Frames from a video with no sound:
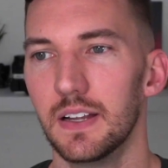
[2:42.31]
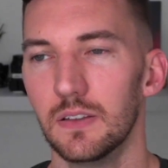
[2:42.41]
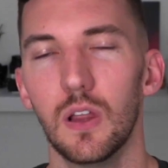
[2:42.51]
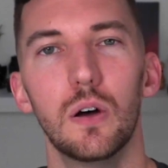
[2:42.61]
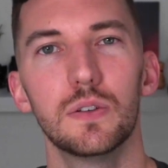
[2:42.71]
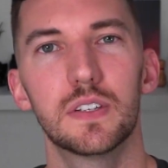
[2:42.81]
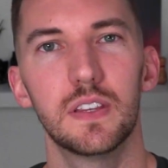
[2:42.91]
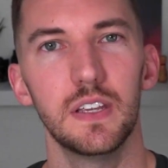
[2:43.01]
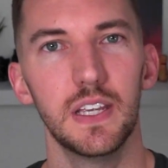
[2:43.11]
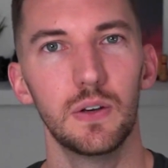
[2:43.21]
loads
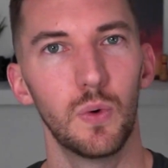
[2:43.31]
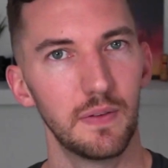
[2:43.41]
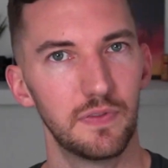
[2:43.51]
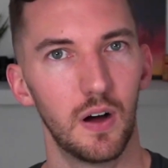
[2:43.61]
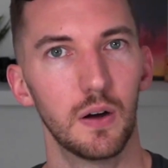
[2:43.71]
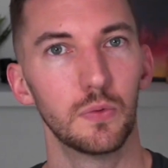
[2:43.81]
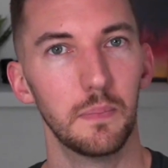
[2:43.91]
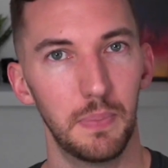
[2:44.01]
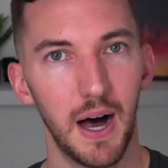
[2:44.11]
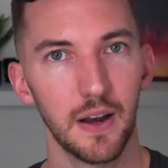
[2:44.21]
the web font
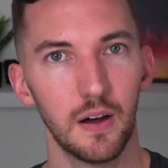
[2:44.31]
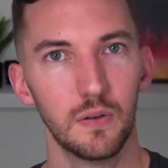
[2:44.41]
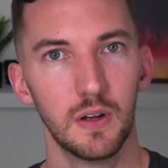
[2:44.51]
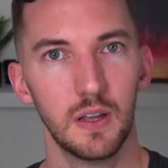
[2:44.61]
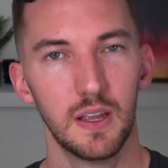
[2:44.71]
Roboto.